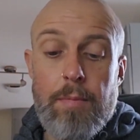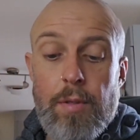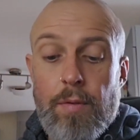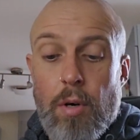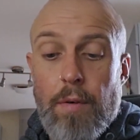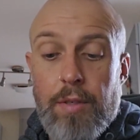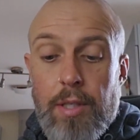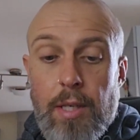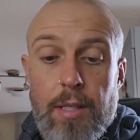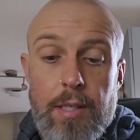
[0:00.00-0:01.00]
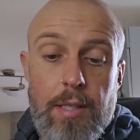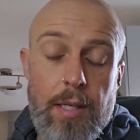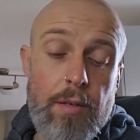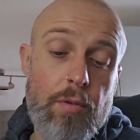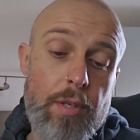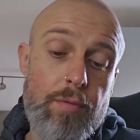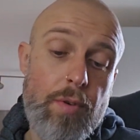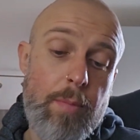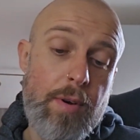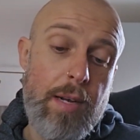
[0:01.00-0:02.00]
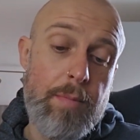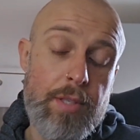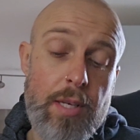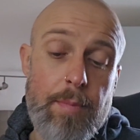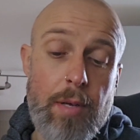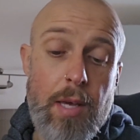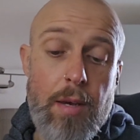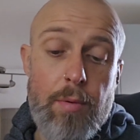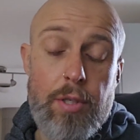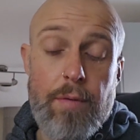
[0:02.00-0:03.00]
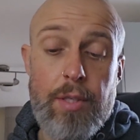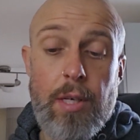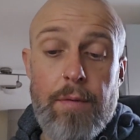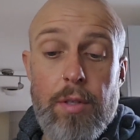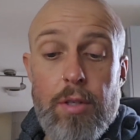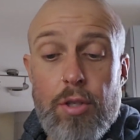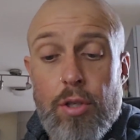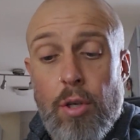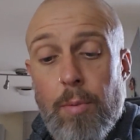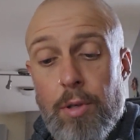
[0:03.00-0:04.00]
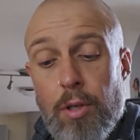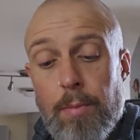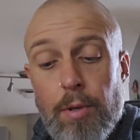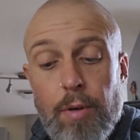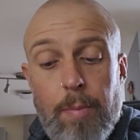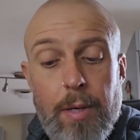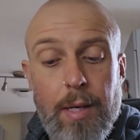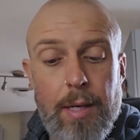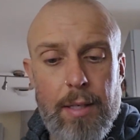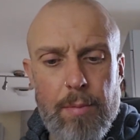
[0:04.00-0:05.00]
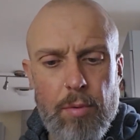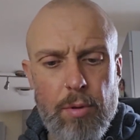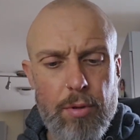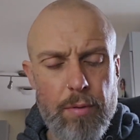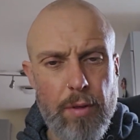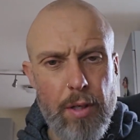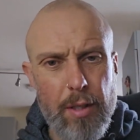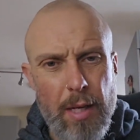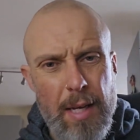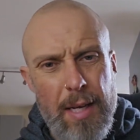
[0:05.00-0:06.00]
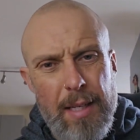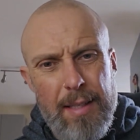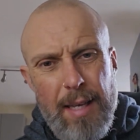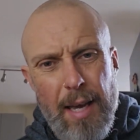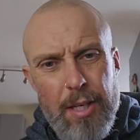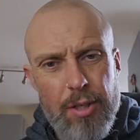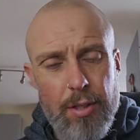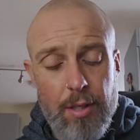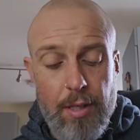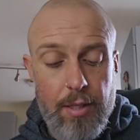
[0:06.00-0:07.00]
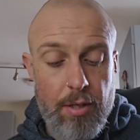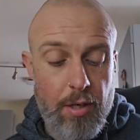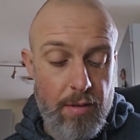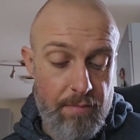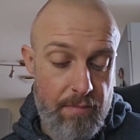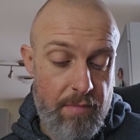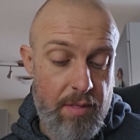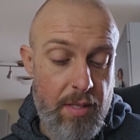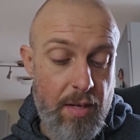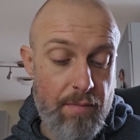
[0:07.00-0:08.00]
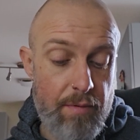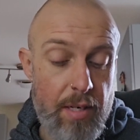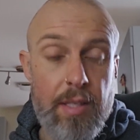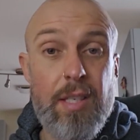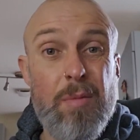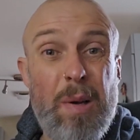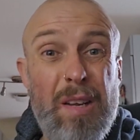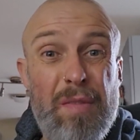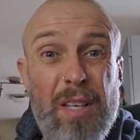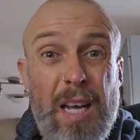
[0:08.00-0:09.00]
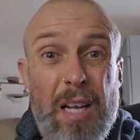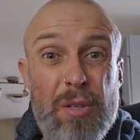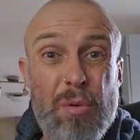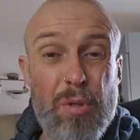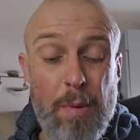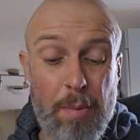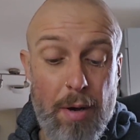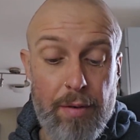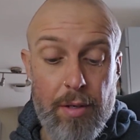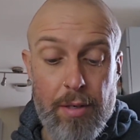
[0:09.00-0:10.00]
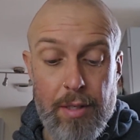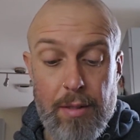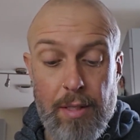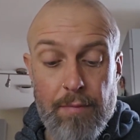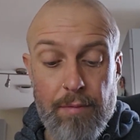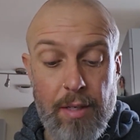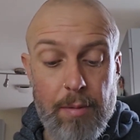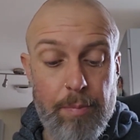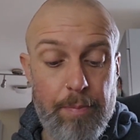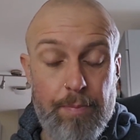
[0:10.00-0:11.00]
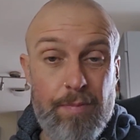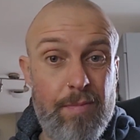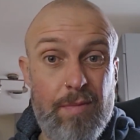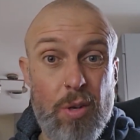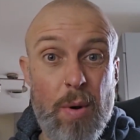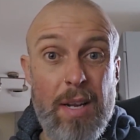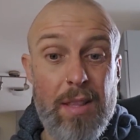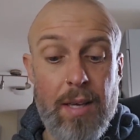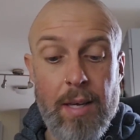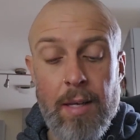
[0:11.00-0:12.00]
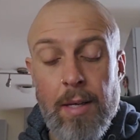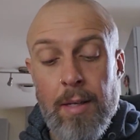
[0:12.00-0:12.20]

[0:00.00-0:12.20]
You've got obviously, as I say, you've got these rubber elements here, which obviously give you a super grippy, and there's more sort of like texture to this side. Didn't really see the benefit in that at all, to be perfectly honest. Didn't really do anything.